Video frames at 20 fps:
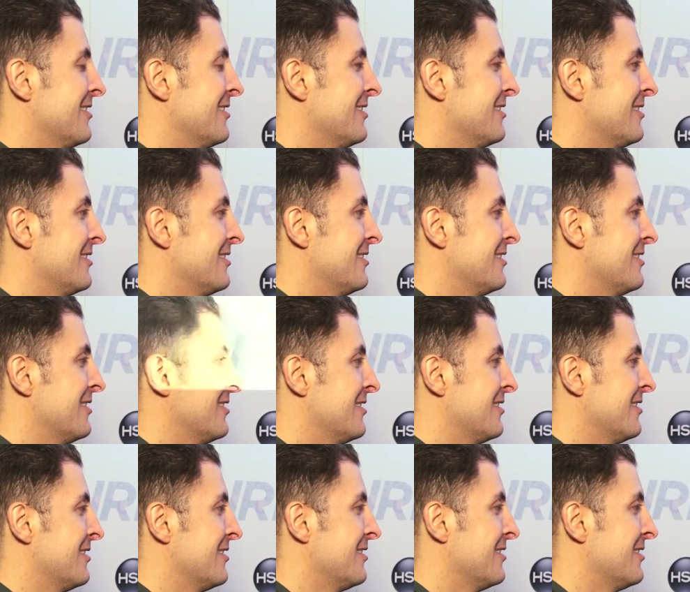
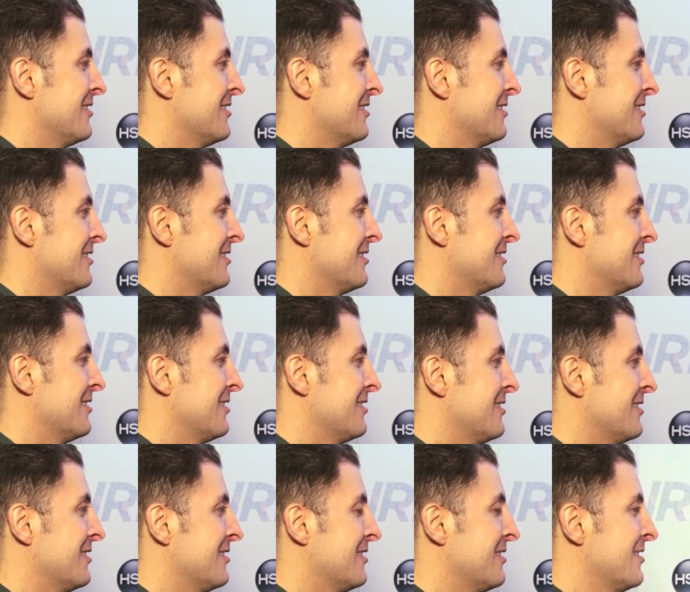
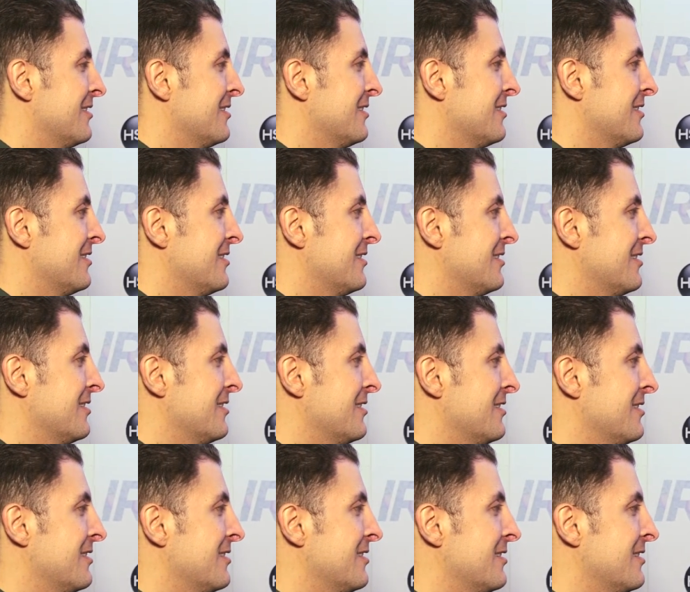
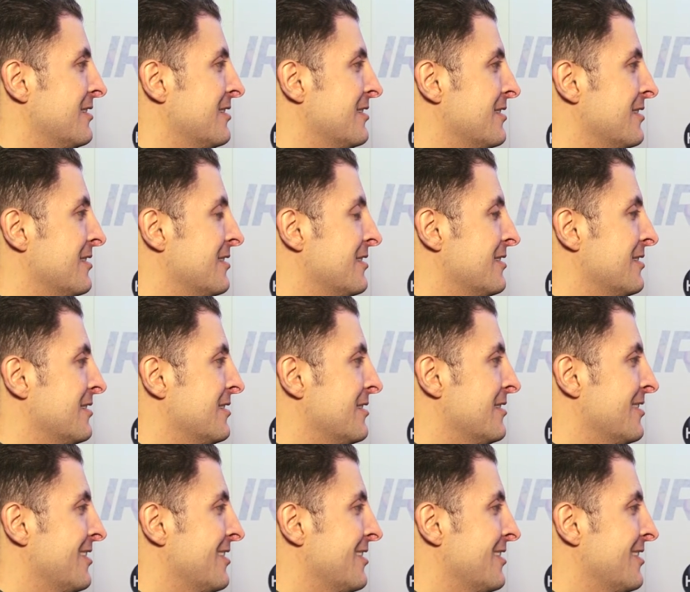(silent)